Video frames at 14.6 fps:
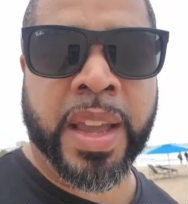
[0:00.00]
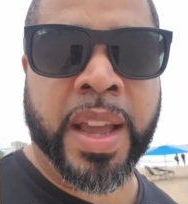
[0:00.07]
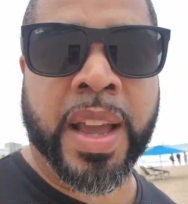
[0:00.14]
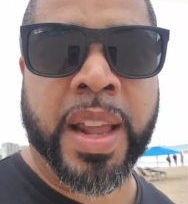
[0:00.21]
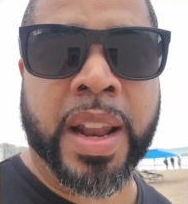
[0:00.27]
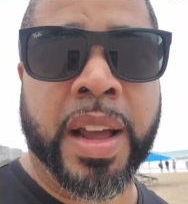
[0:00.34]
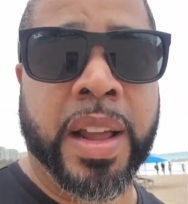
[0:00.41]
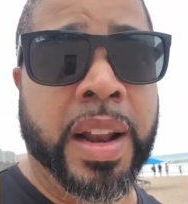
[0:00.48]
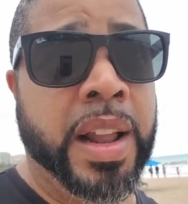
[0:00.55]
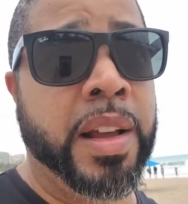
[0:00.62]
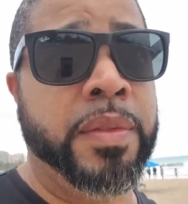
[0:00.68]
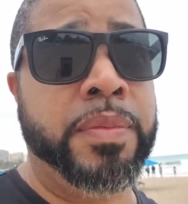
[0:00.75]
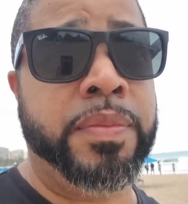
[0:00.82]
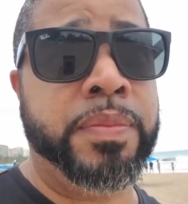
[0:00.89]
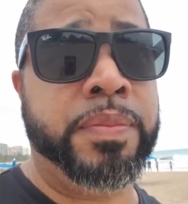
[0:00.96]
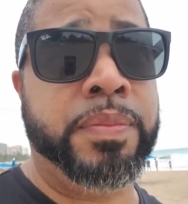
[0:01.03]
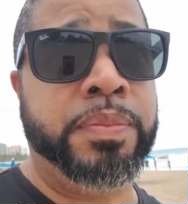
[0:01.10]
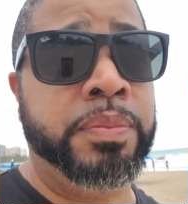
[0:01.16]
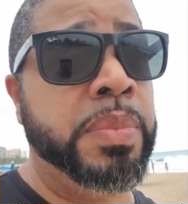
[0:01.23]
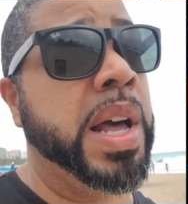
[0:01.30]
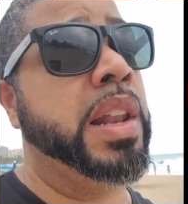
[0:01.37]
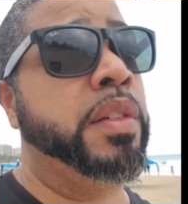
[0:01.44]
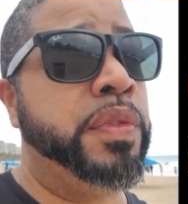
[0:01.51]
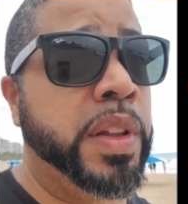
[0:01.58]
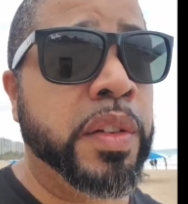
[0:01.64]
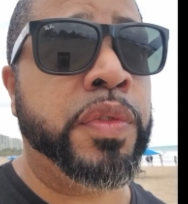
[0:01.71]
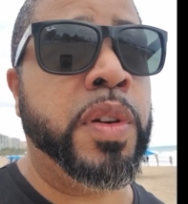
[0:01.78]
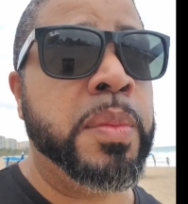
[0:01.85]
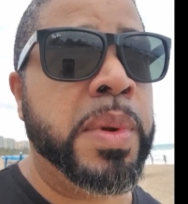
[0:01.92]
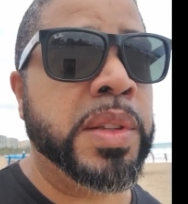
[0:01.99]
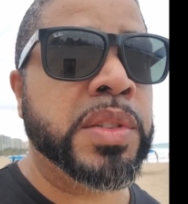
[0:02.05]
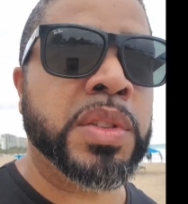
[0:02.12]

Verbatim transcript: and I, and I benefited from it.